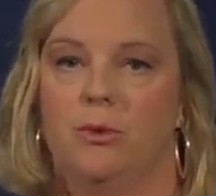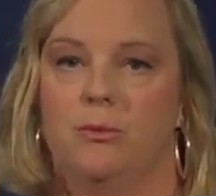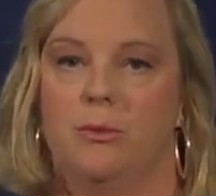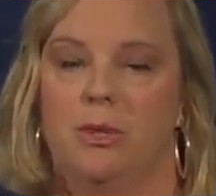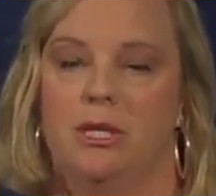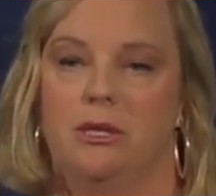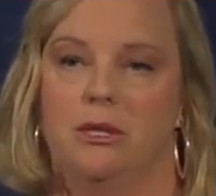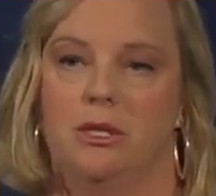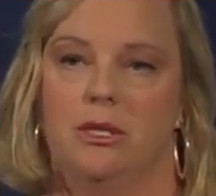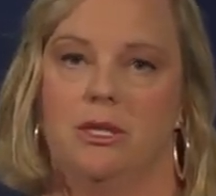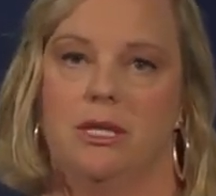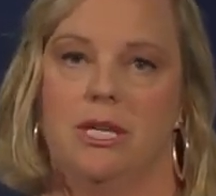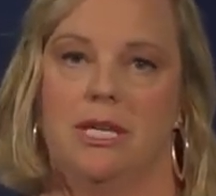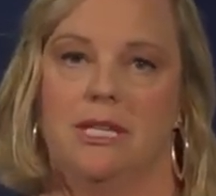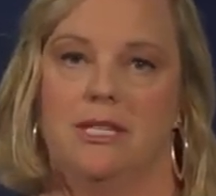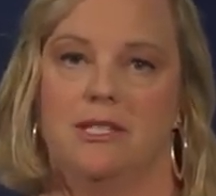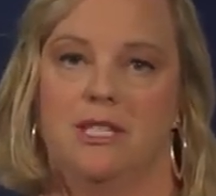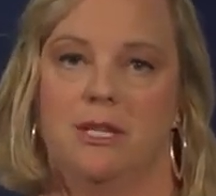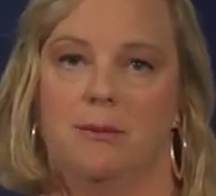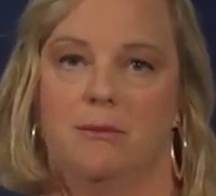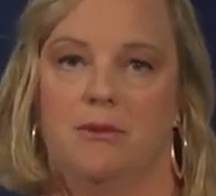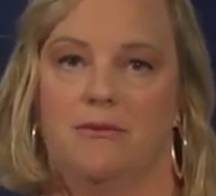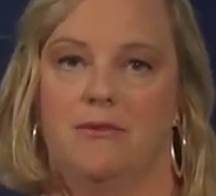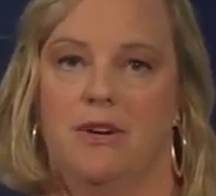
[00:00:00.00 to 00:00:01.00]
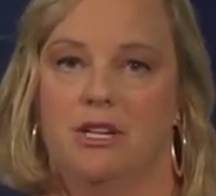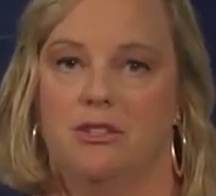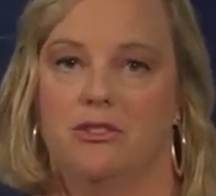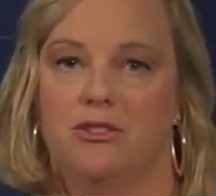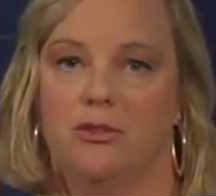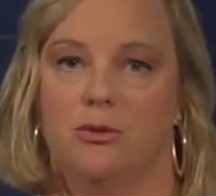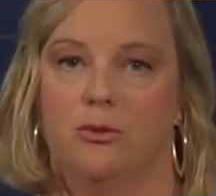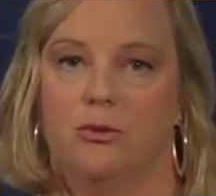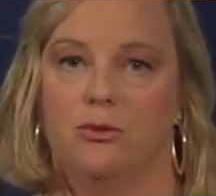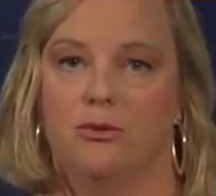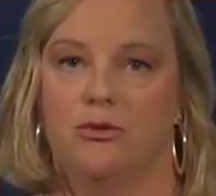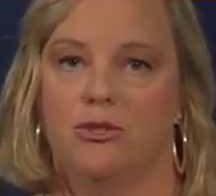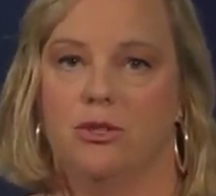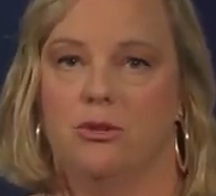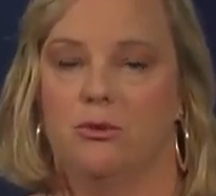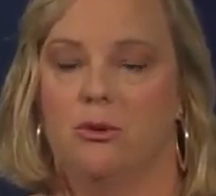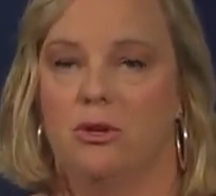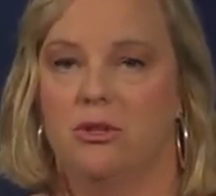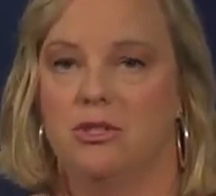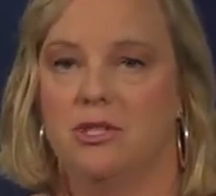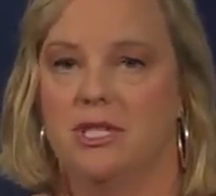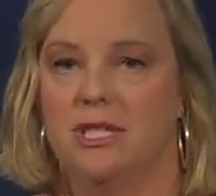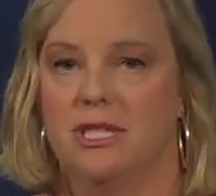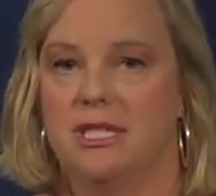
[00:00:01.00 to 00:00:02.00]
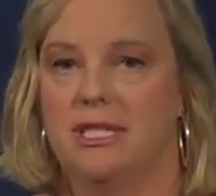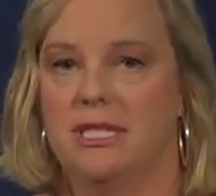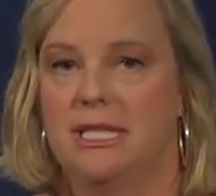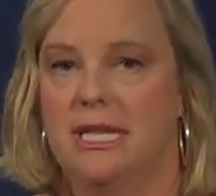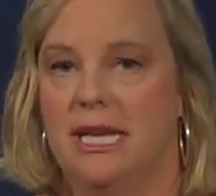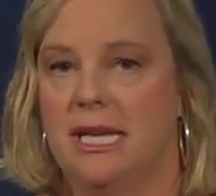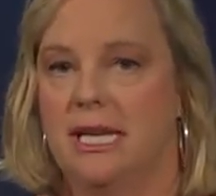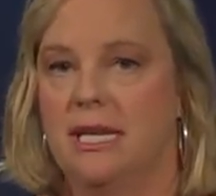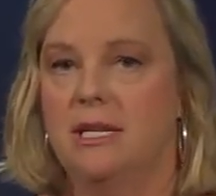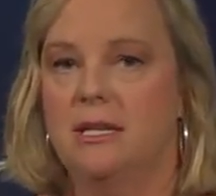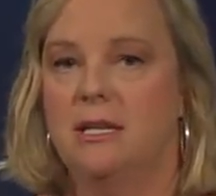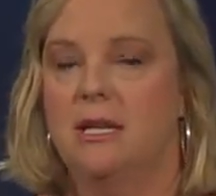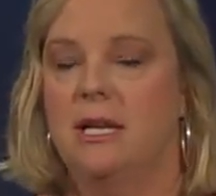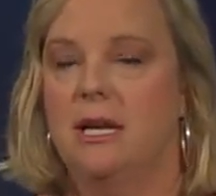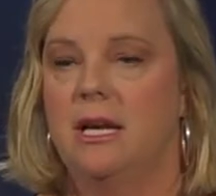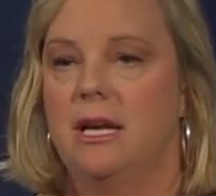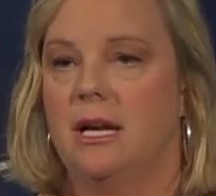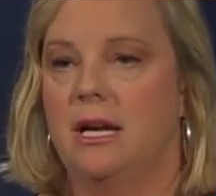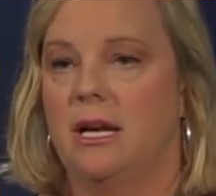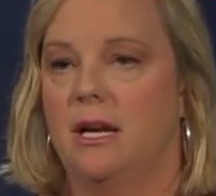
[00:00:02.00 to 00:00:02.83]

When we look at some of our schools across the state,